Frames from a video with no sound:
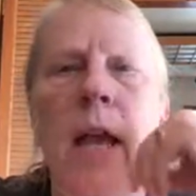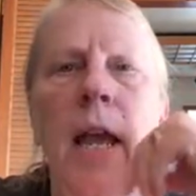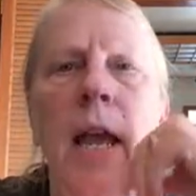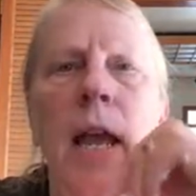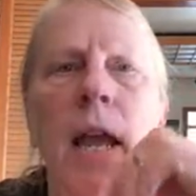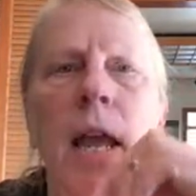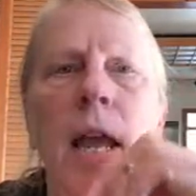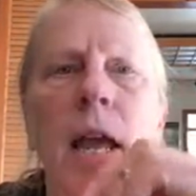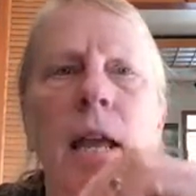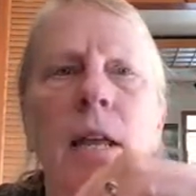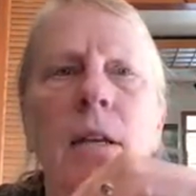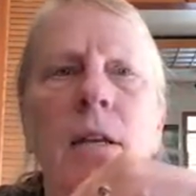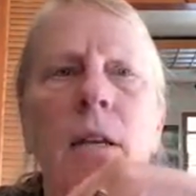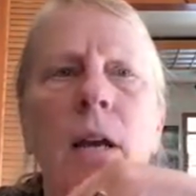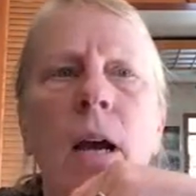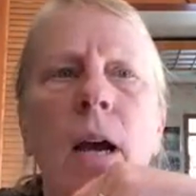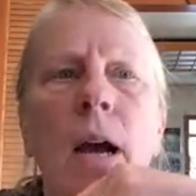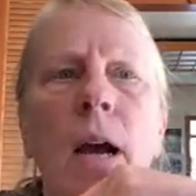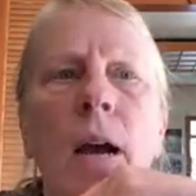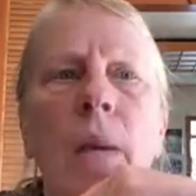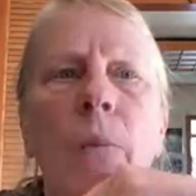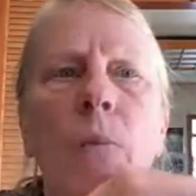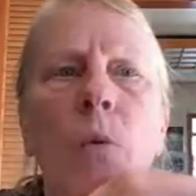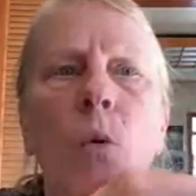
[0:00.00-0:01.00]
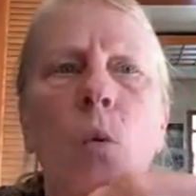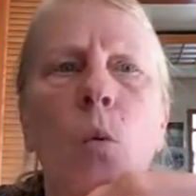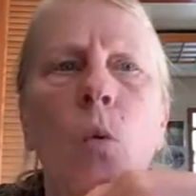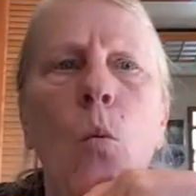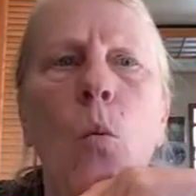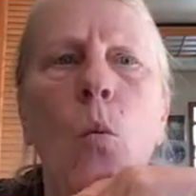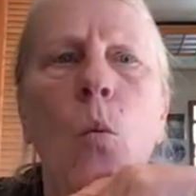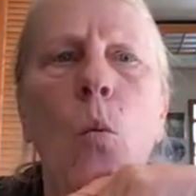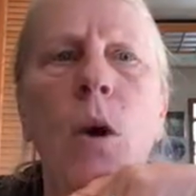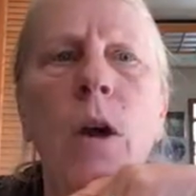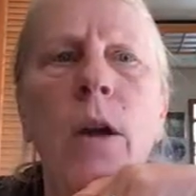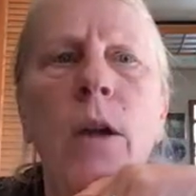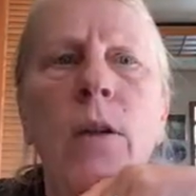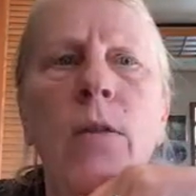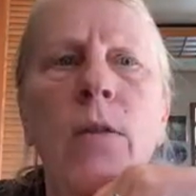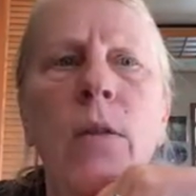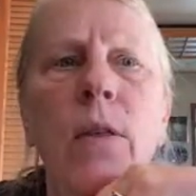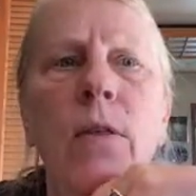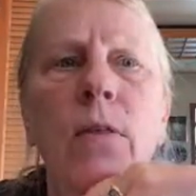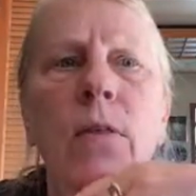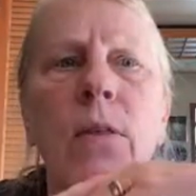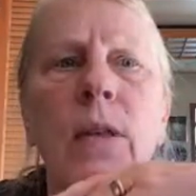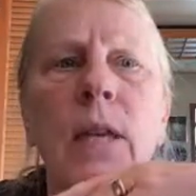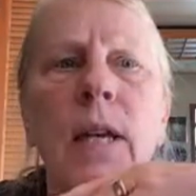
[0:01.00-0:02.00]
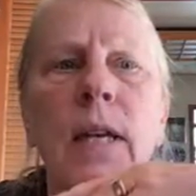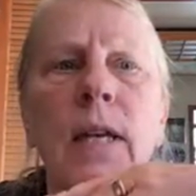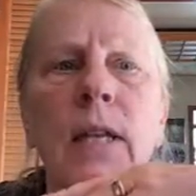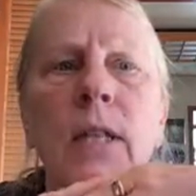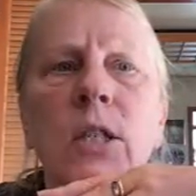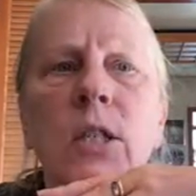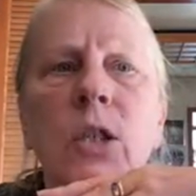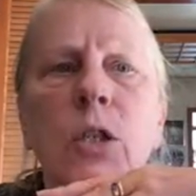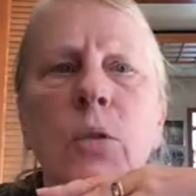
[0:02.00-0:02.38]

And one of the things